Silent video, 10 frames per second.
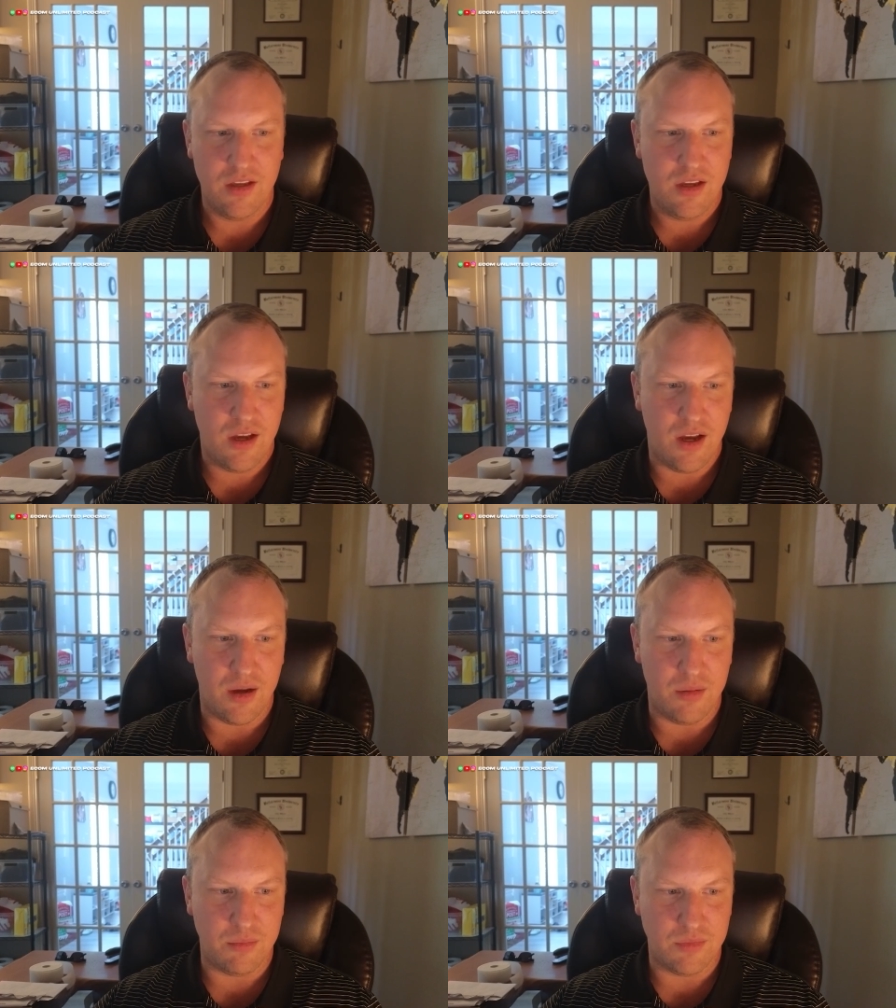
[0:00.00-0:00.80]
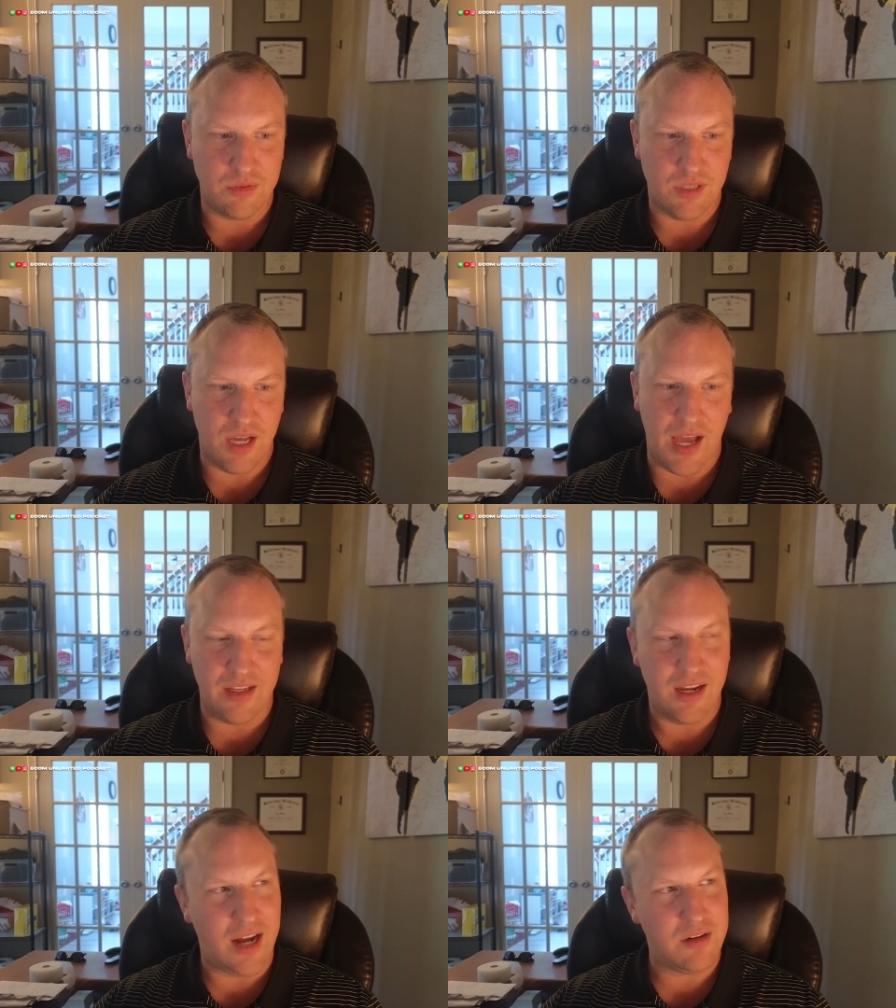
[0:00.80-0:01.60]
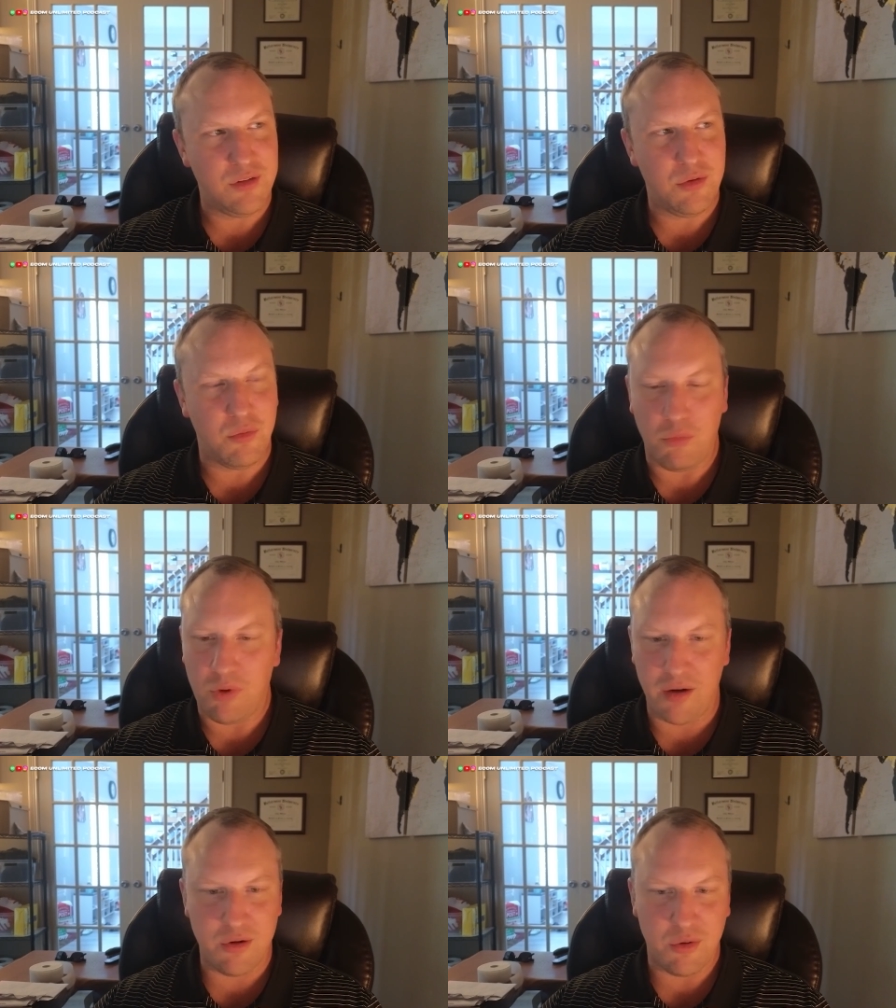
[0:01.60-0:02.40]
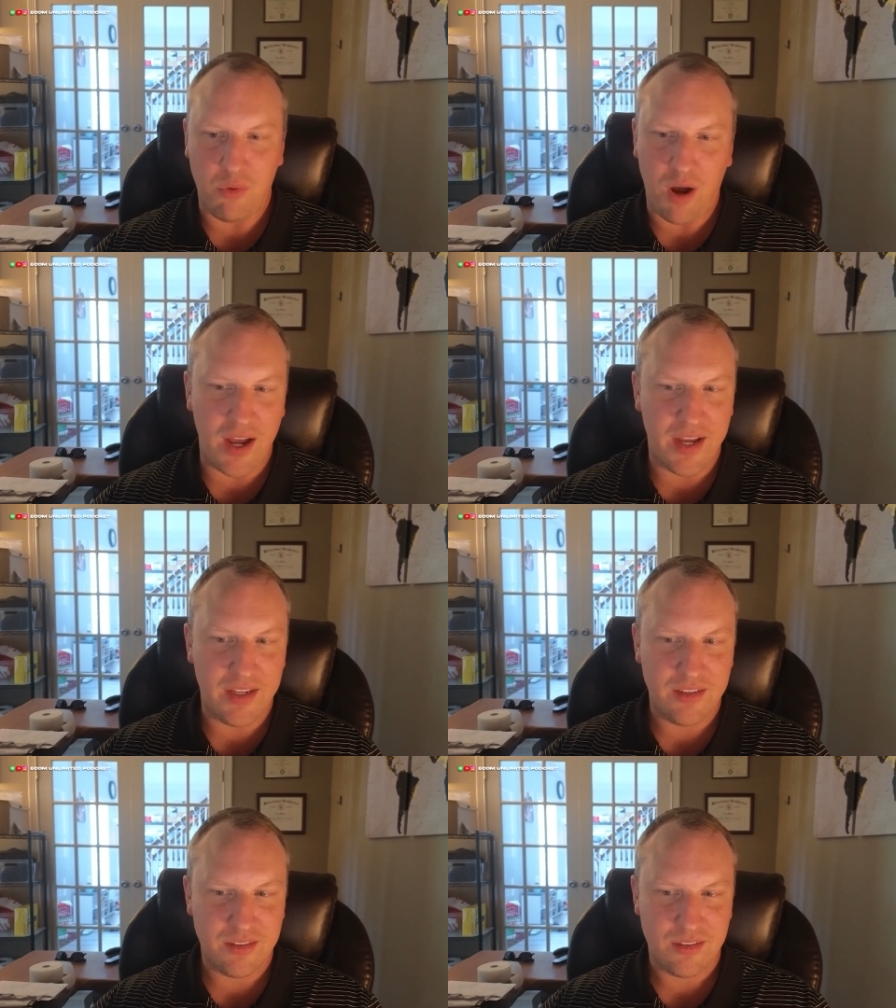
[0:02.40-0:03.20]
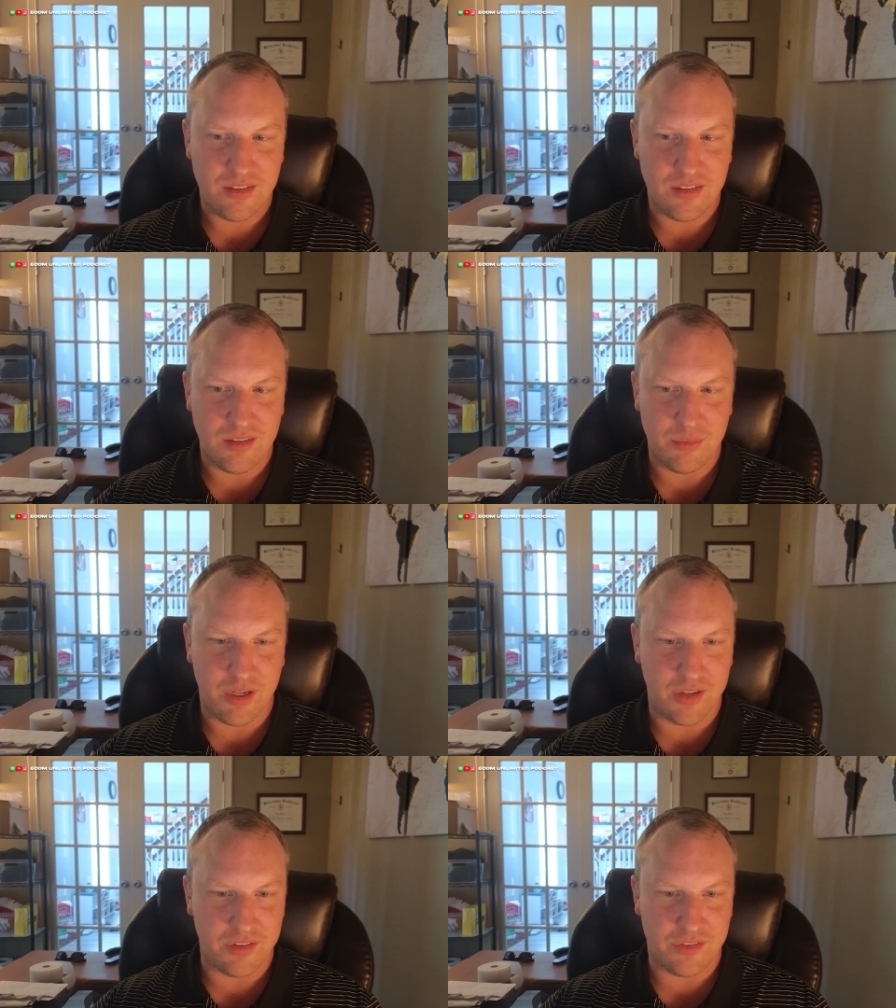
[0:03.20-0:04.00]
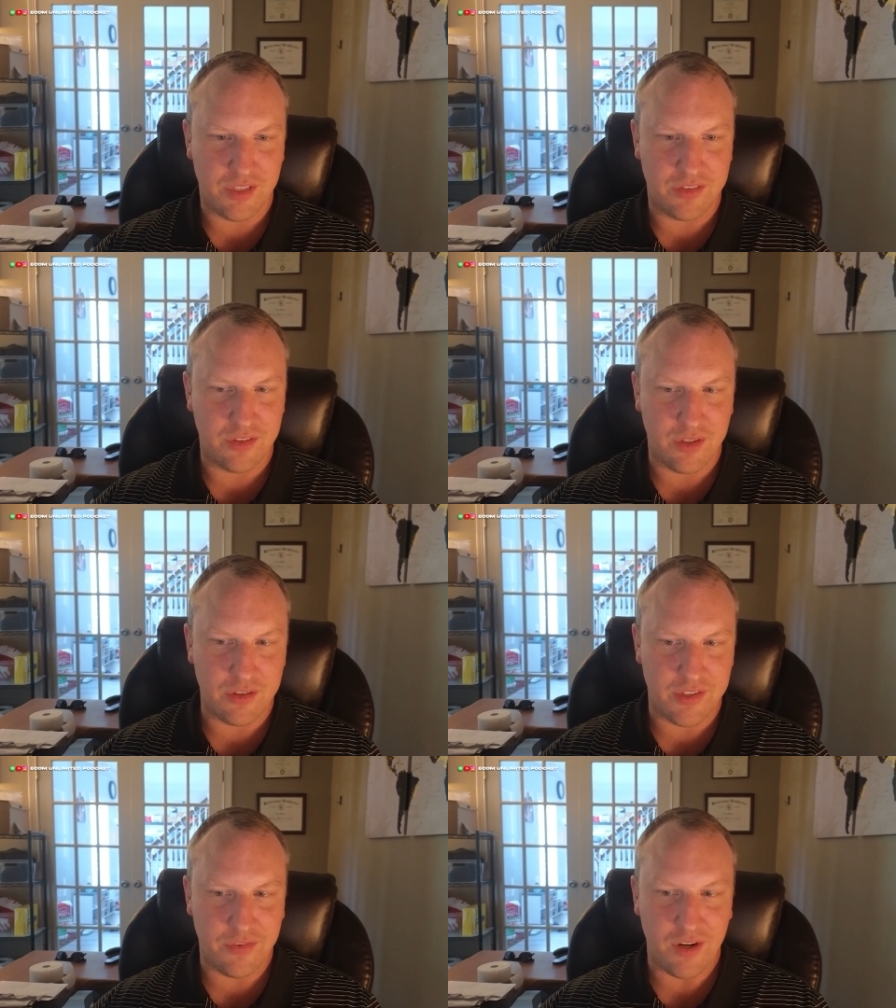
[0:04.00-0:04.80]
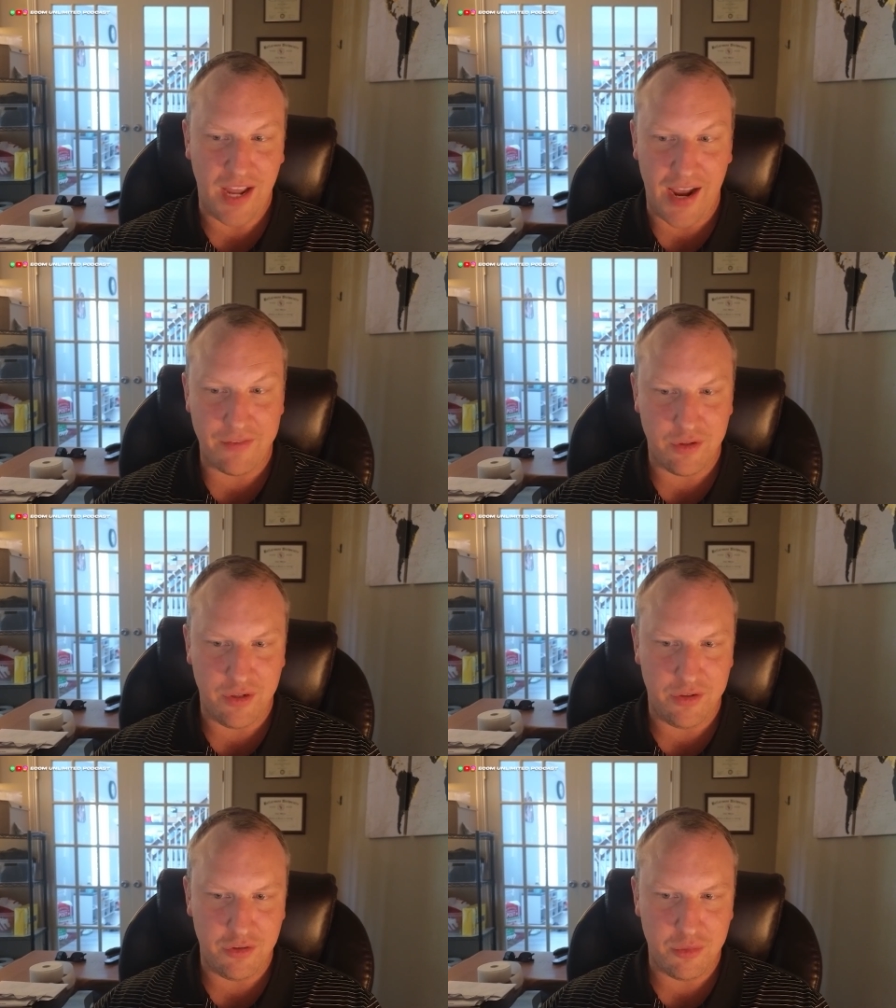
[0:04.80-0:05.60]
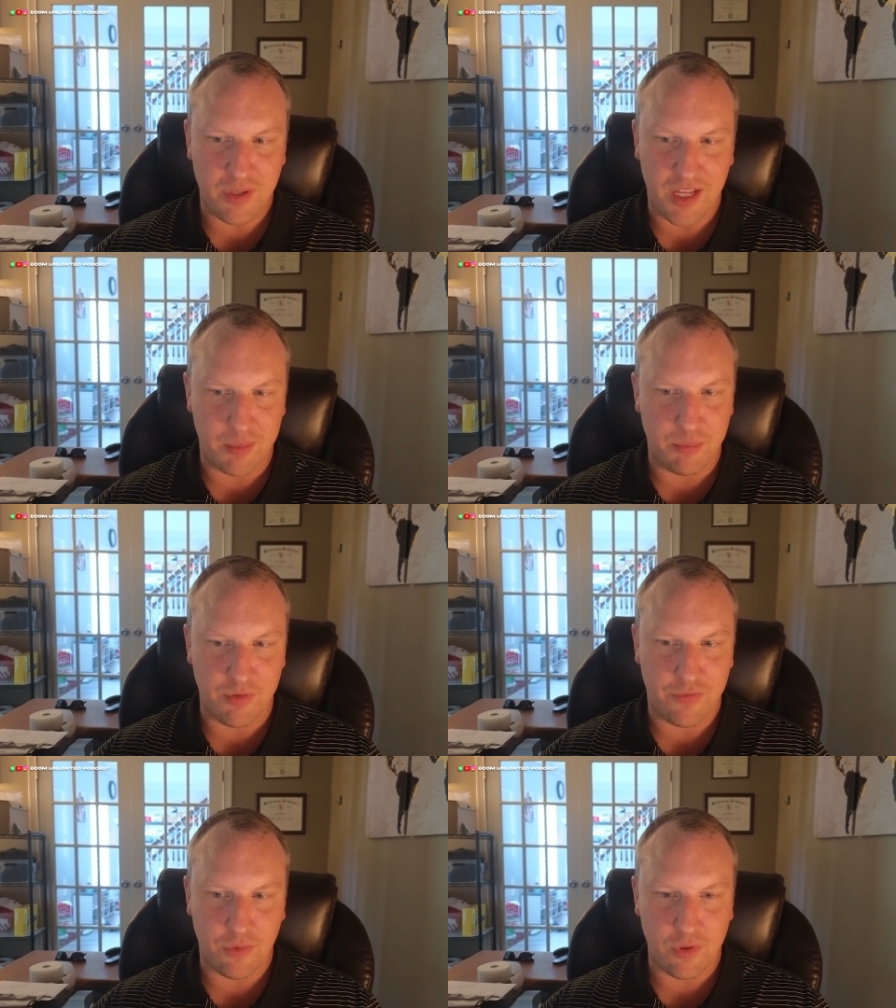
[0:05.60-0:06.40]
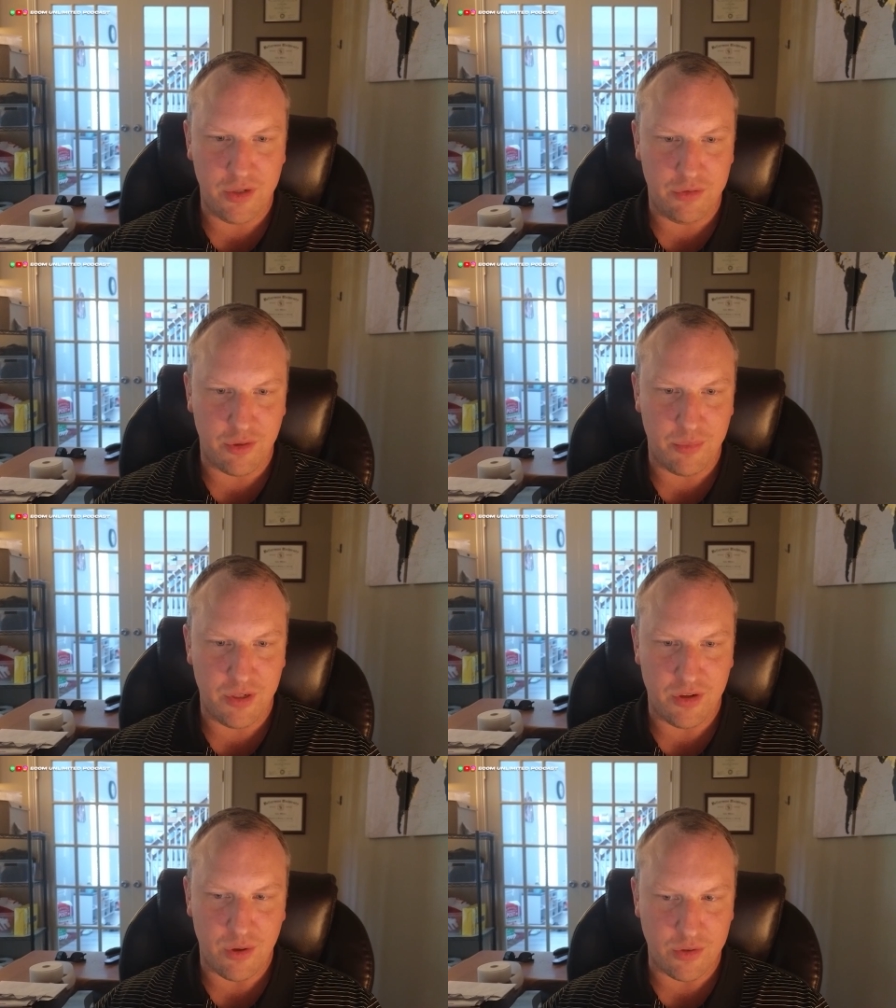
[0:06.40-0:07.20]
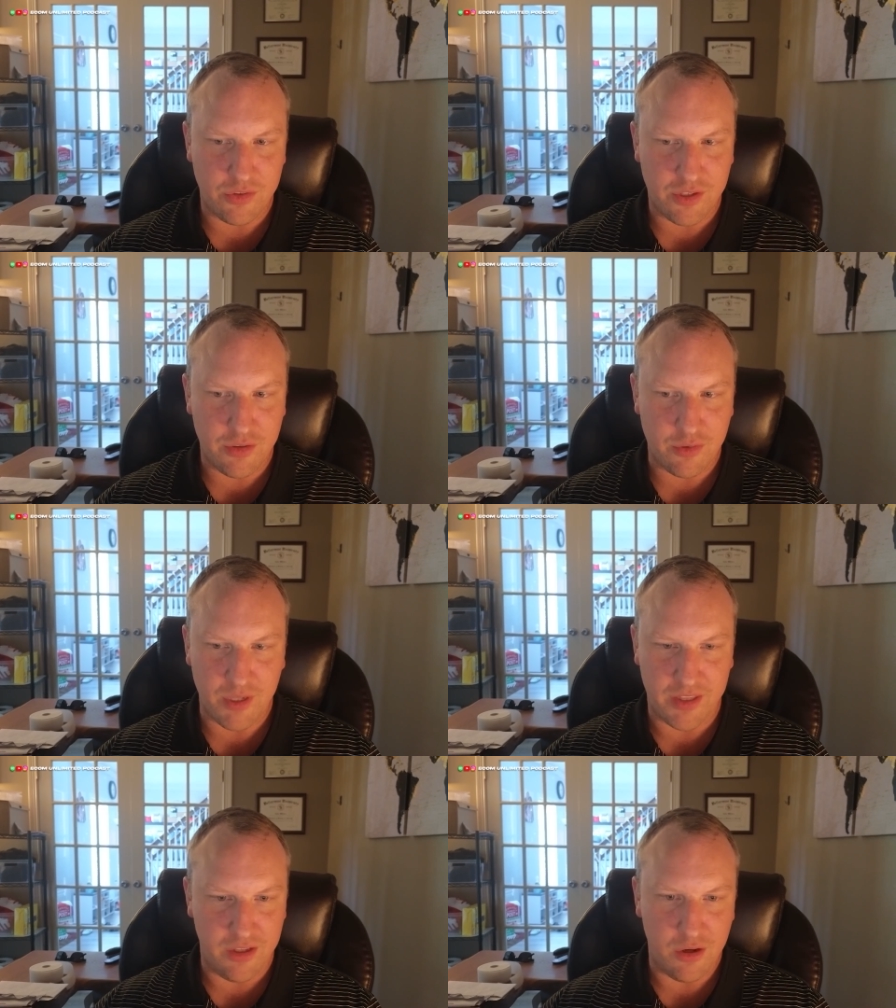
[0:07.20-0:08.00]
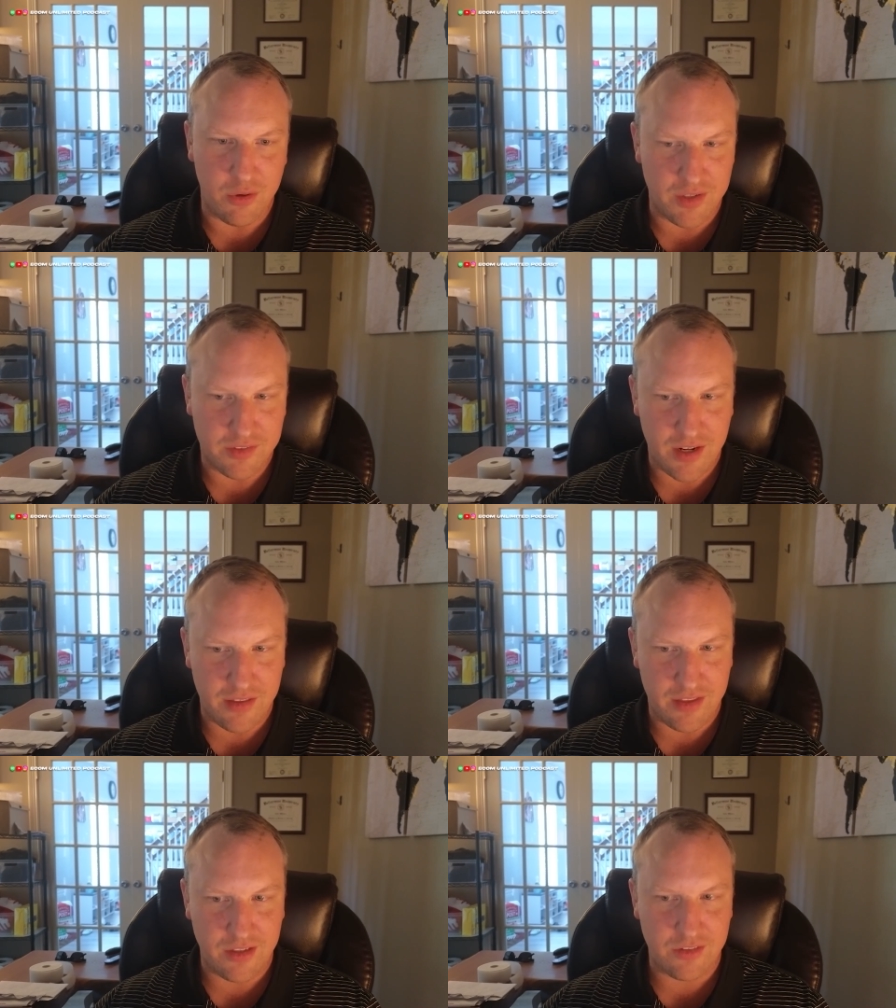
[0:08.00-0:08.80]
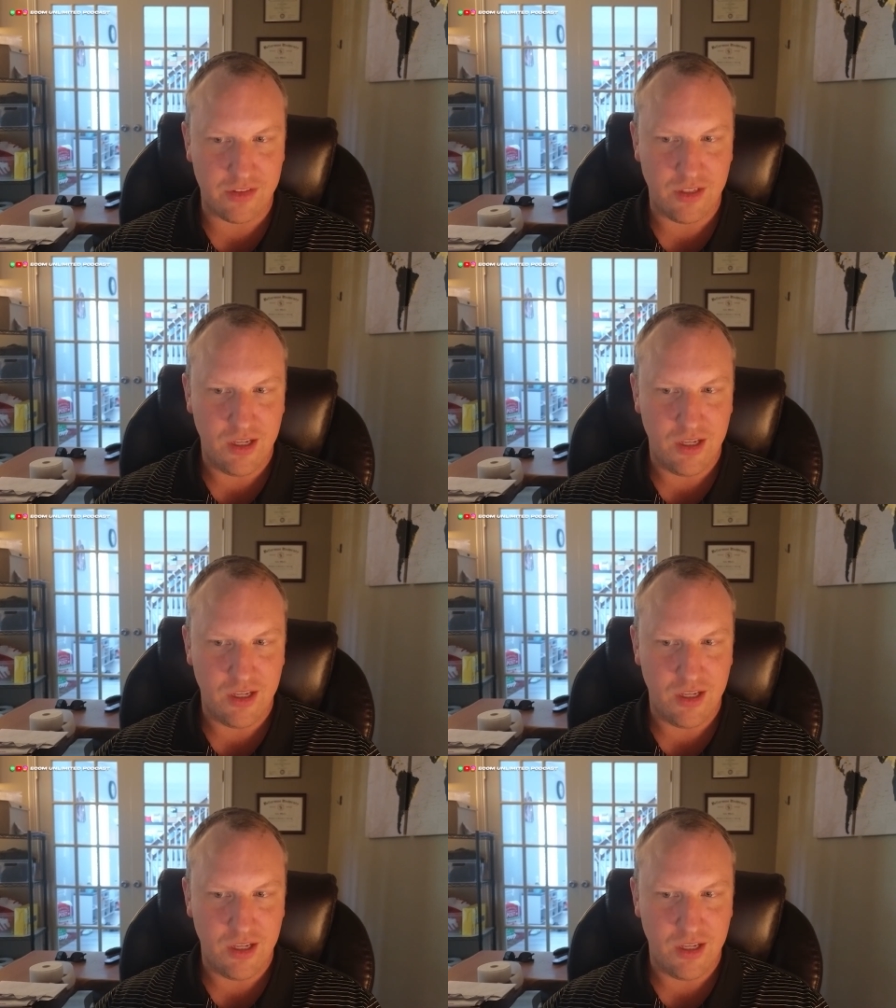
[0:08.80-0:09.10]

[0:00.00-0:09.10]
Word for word: Um, I I don't know I don't know why because it's it's a little different after you do it, but like before you jump into wholesale from like the OA side of things,